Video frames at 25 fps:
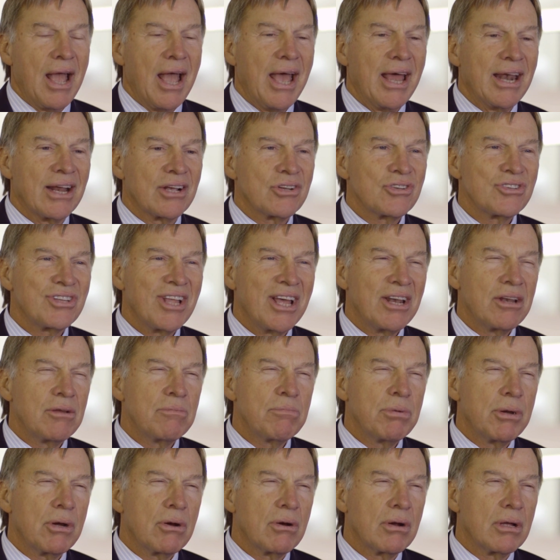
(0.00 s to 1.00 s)
an
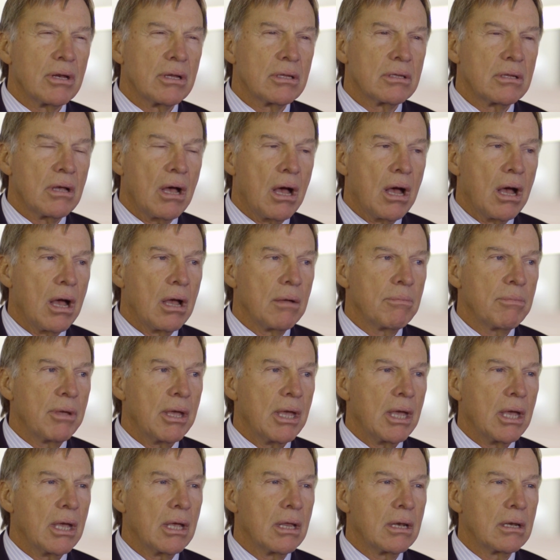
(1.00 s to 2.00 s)
extended period of time
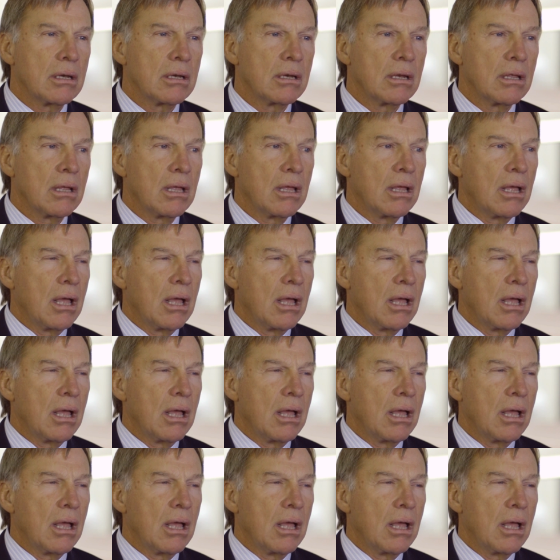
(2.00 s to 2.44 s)
and